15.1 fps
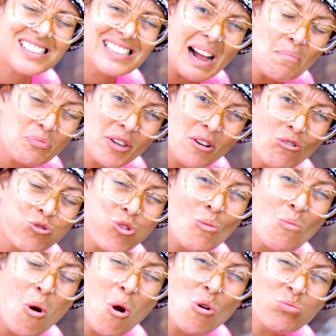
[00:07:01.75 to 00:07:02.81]
something
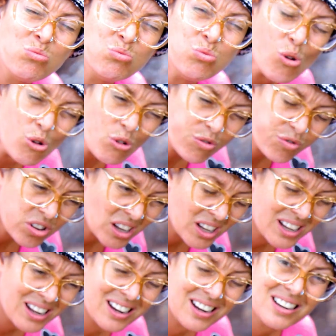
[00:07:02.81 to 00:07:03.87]
from her roof
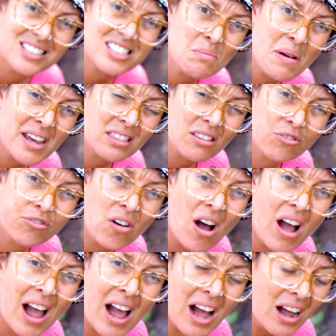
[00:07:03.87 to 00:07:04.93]
to make the
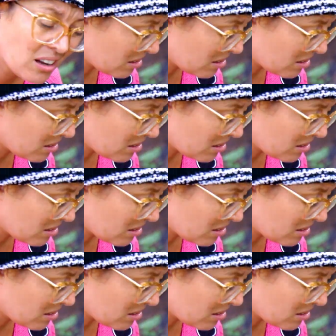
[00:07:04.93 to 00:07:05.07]
fire